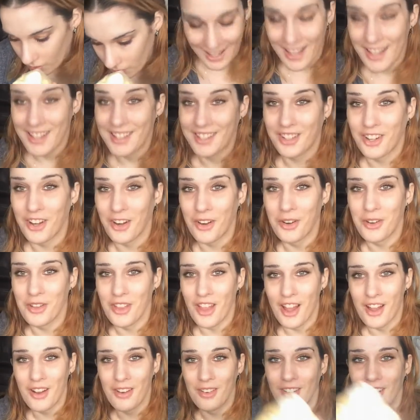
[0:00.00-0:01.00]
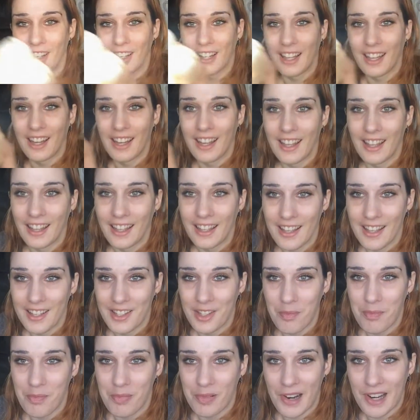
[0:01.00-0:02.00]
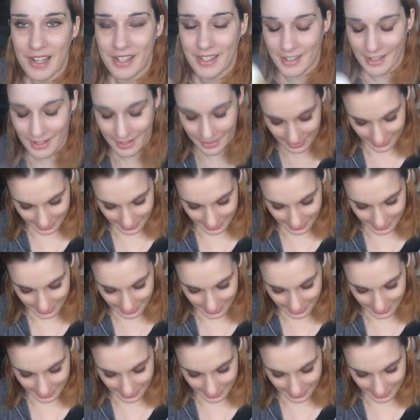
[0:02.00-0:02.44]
It's cool though, look at it, it's a present.